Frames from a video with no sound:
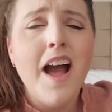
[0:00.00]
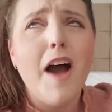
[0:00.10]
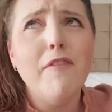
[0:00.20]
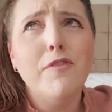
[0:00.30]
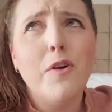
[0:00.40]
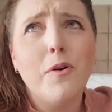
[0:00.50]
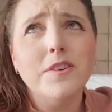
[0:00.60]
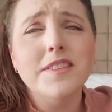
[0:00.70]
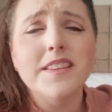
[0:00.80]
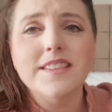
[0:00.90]
of
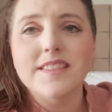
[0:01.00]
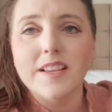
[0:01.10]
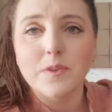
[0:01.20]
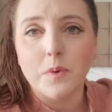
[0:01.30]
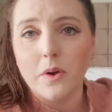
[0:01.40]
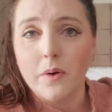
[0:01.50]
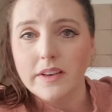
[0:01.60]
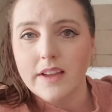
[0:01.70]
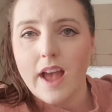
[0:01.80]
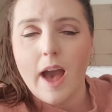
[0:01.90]
course these things were going
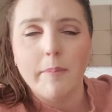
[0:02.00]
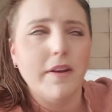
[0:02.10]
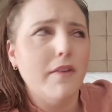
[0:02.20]
to happen.